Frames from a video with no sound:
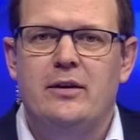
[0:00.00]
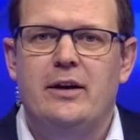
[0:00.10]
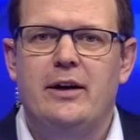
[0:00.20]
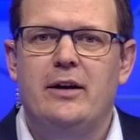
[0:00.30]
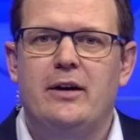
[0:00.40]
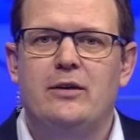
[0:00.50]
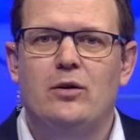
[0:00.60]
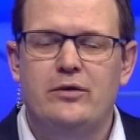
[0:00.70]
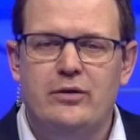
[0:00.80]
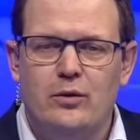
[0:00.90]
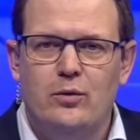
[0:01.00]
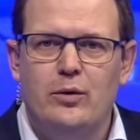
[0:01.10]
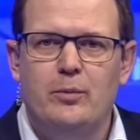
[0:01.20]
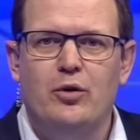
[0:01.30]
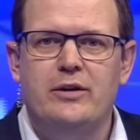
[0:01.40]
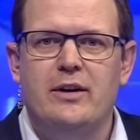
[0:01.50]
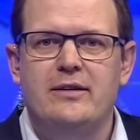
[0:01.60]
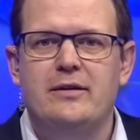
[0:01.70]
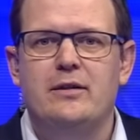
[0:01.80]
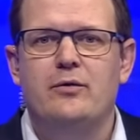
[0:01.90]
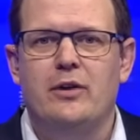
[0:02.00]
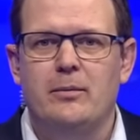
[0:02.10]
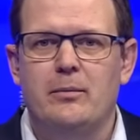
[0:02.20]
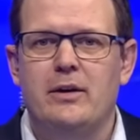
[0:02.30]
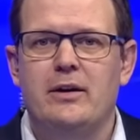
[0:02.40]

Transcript: and also we're broadcasting from